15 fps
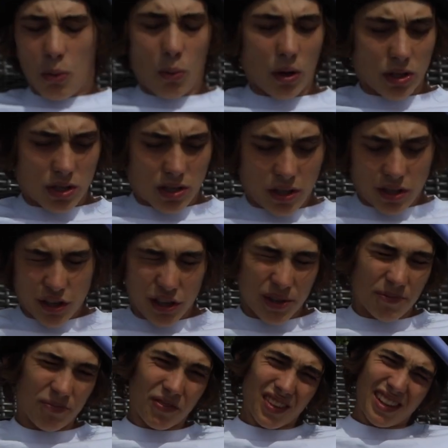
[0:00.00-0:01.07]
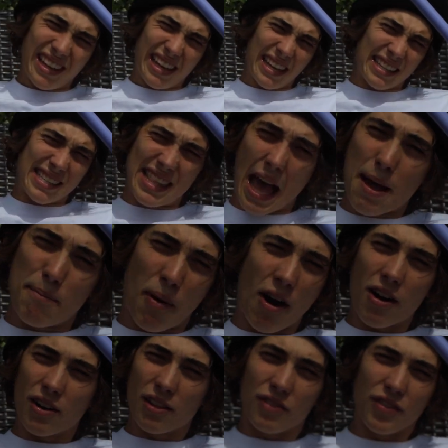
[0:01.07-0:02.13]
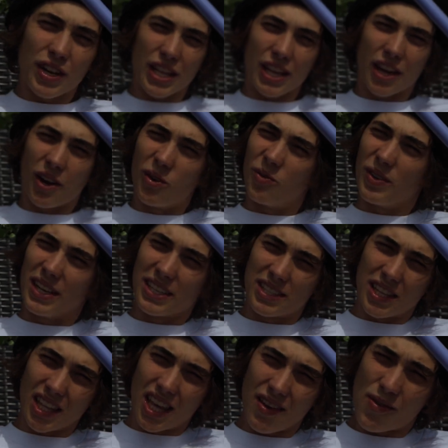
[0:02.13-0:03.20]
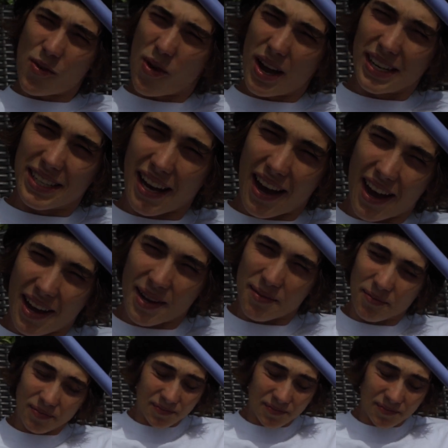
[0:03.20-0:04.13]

What's good? It's that part of the video. It's the giveaway time.